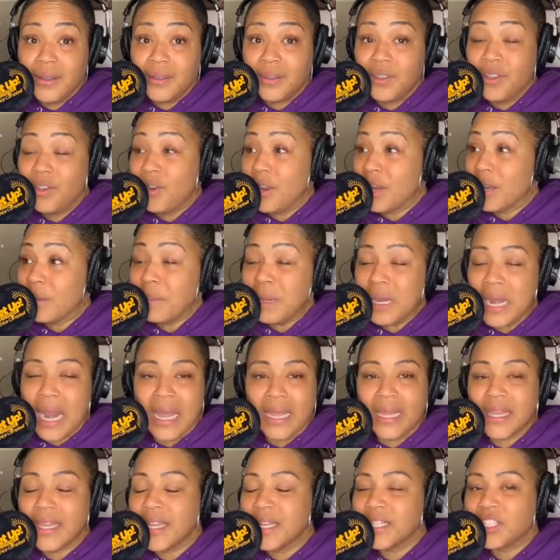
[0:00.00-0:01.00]
You know what I mean?
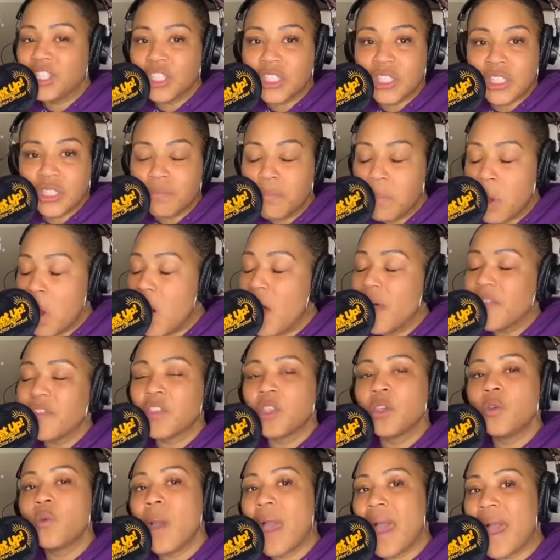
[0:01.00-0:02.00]
I can just small.
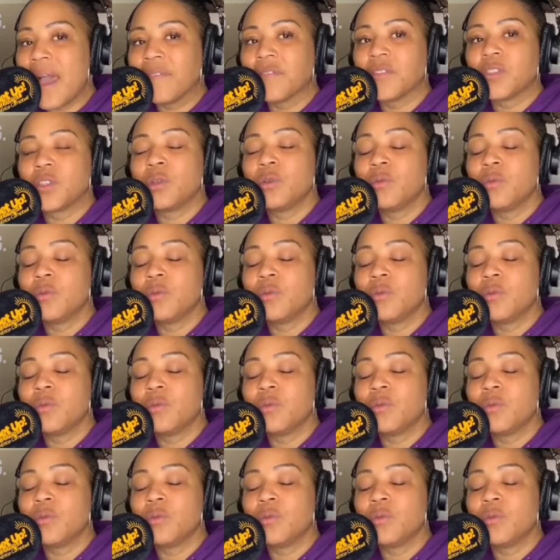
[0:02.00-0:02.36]
You have